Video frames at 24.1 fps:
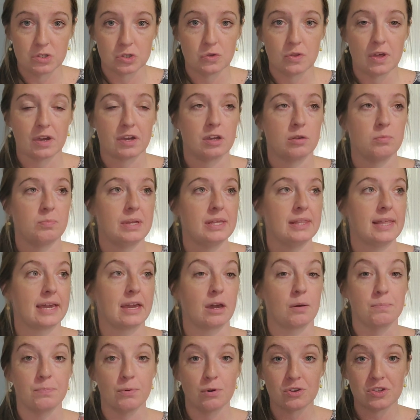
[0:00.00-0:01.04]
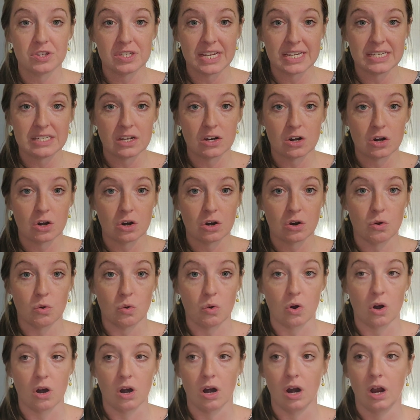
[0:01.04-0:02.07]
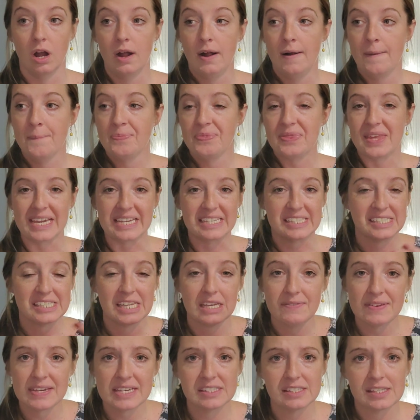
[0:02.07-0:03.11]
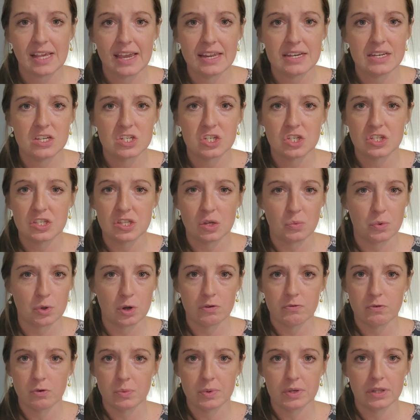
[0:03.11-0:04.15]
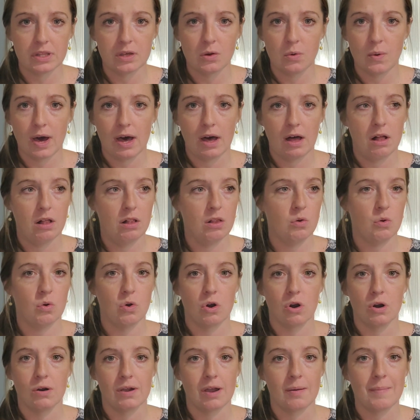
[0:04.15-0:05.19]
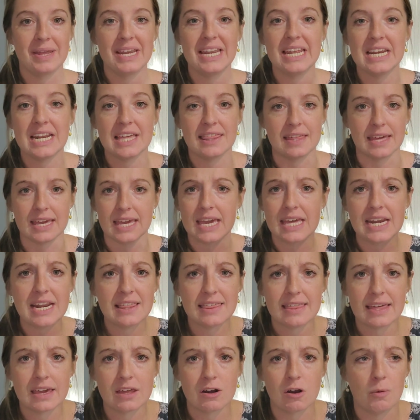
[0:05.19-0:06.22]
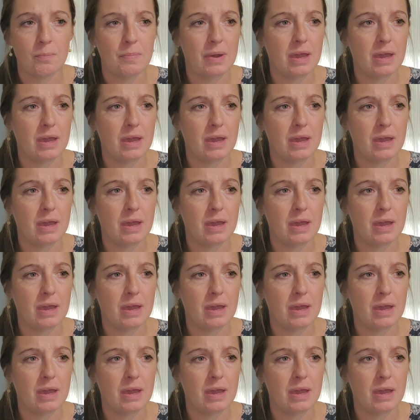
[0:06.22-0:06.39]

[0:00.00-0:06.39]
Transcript: So that could be like a birthday dinner or Thanksgiving side dishes that went over really well, or anything at all.